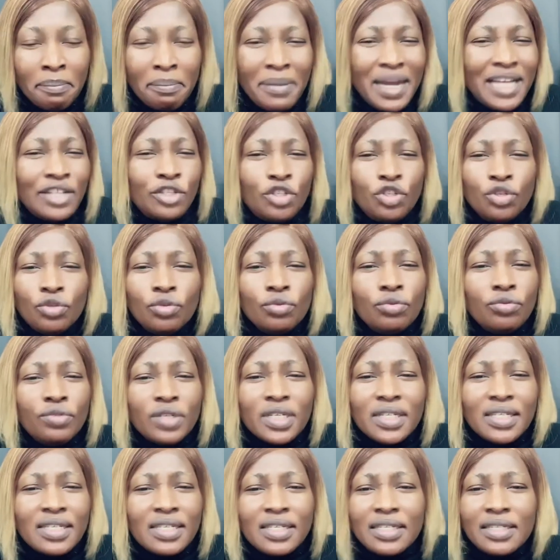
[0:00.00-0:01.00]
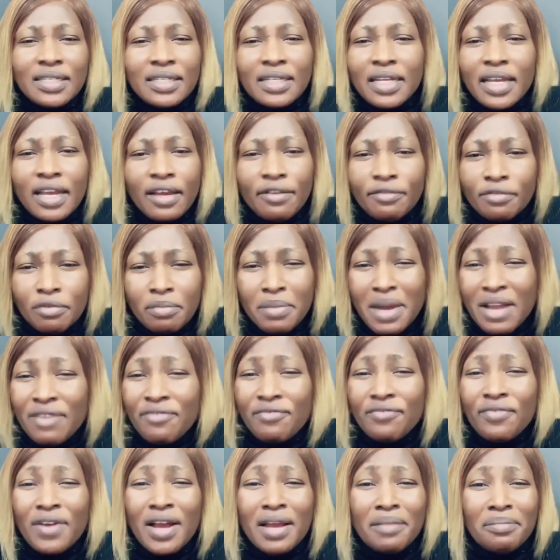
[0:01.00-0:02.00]
My children sit in heaven.
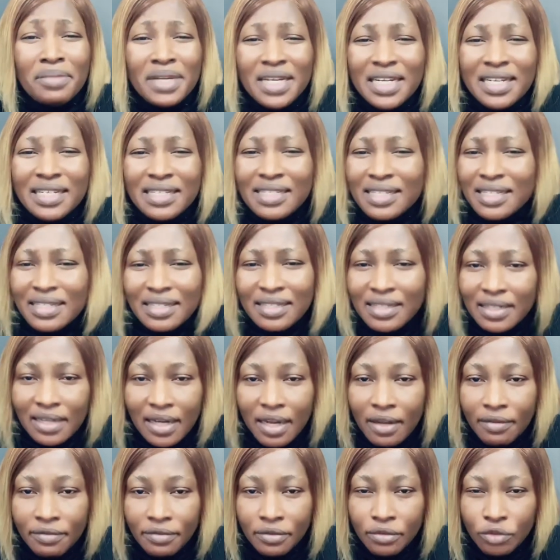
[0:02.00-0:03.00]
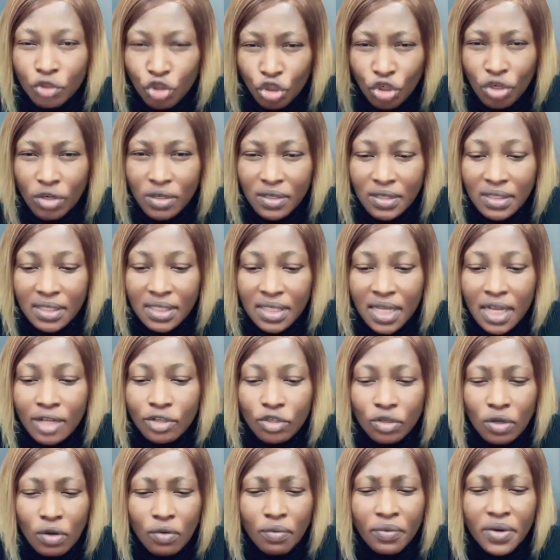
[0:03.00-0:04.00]
My family sit in heaven. Do you
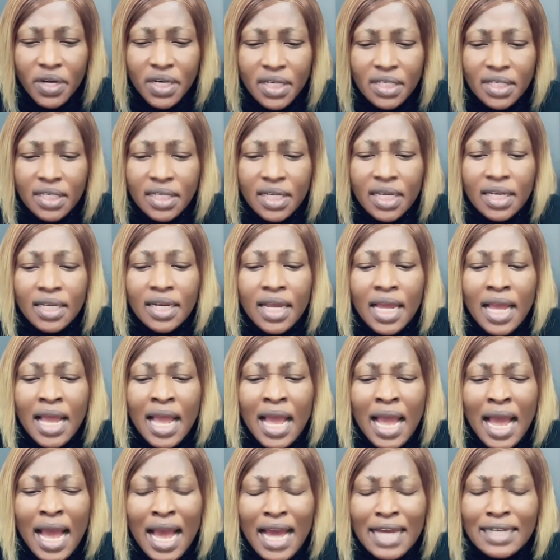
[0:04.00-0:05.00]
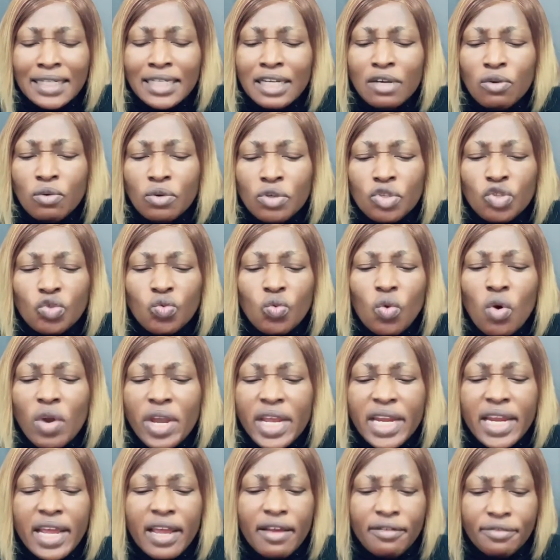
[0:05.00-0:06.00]
understand? So I'll read it again. And there was
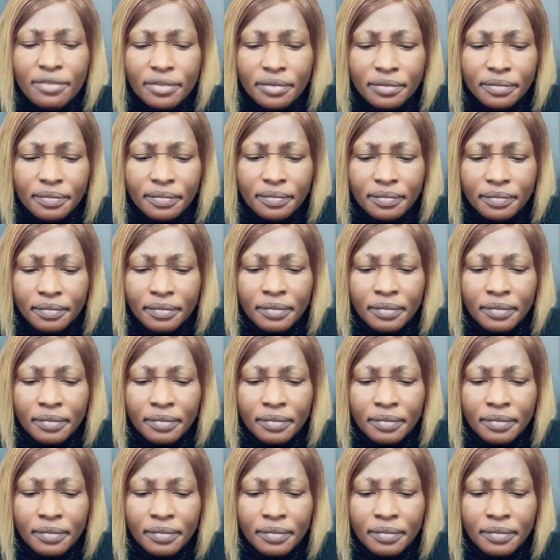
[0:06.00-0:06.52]
war in heaven.